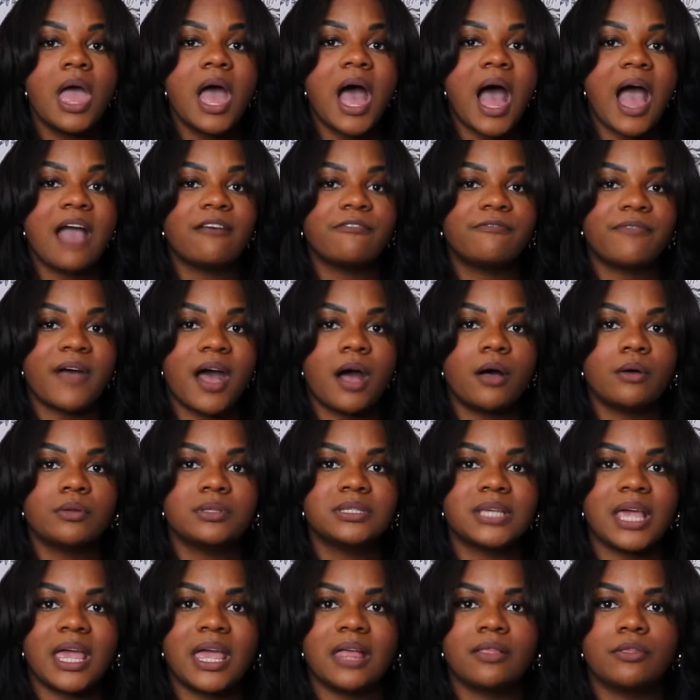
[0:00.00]
I
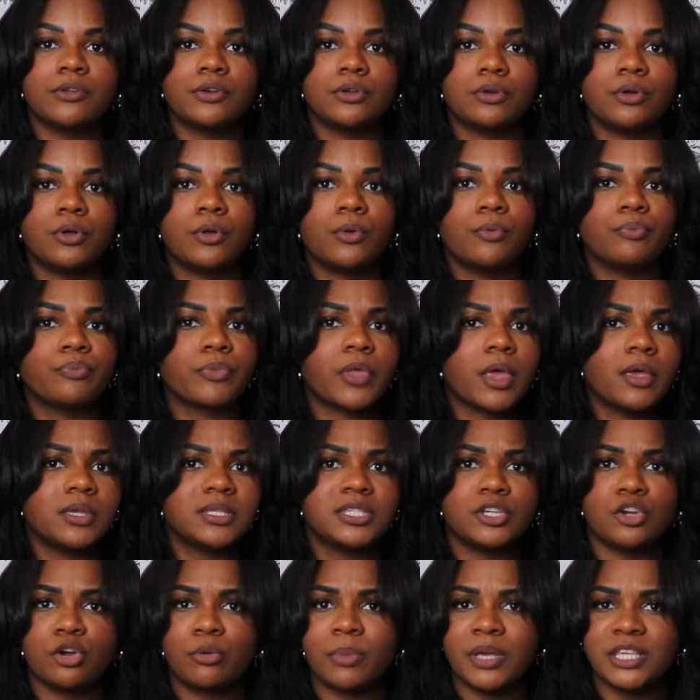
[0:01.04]
found a little
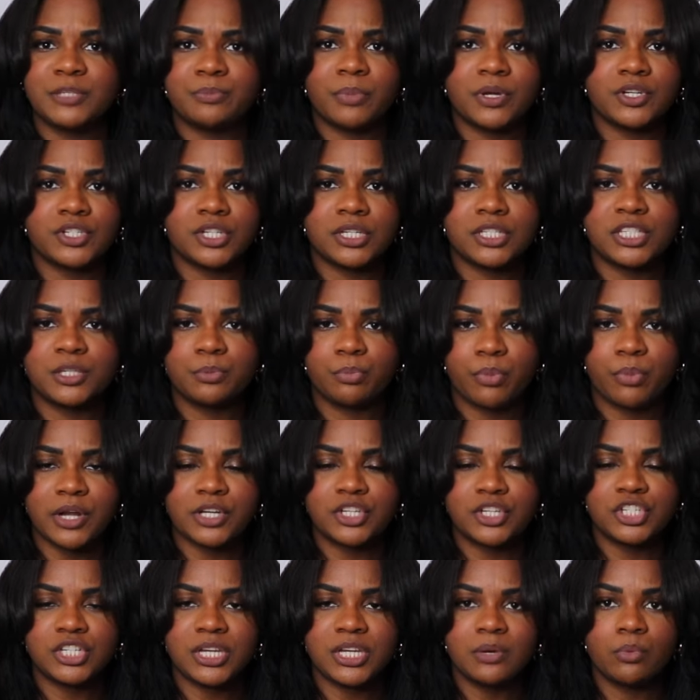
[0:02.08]
zero-based budget
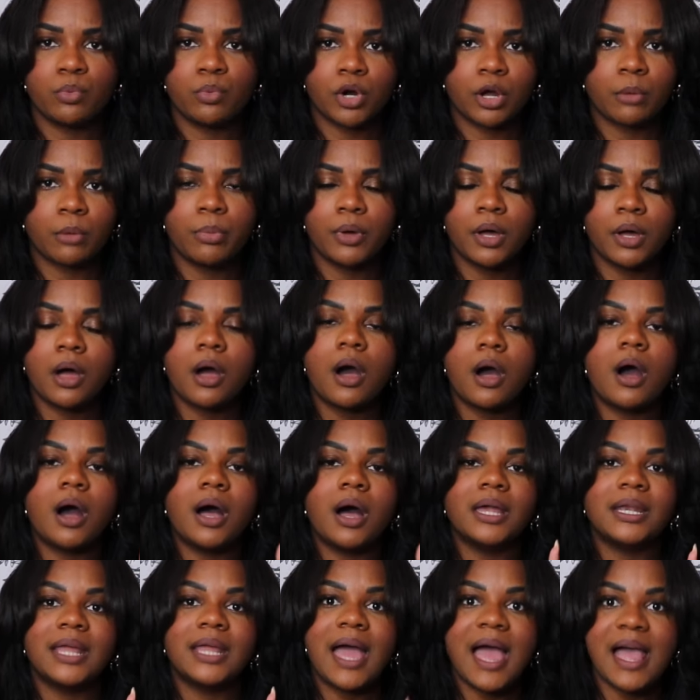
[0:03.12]
spreadsheet workbook
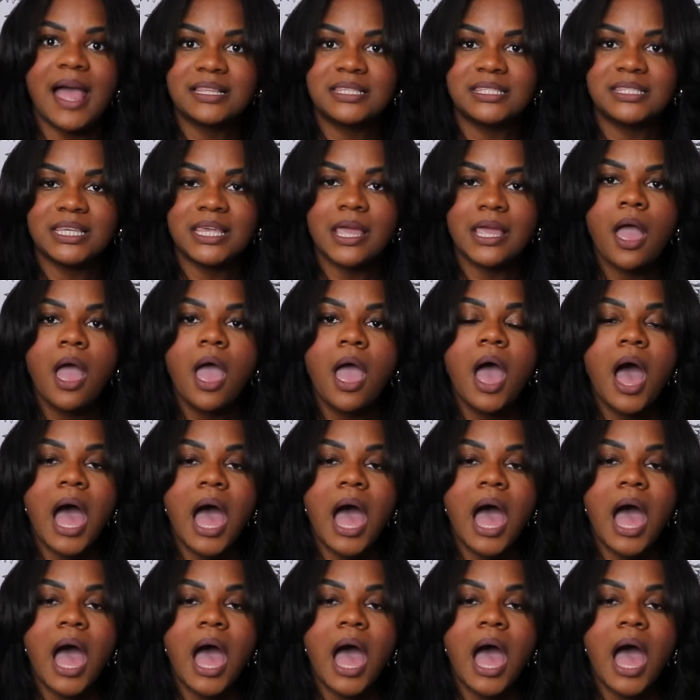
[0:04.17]
on Etsy.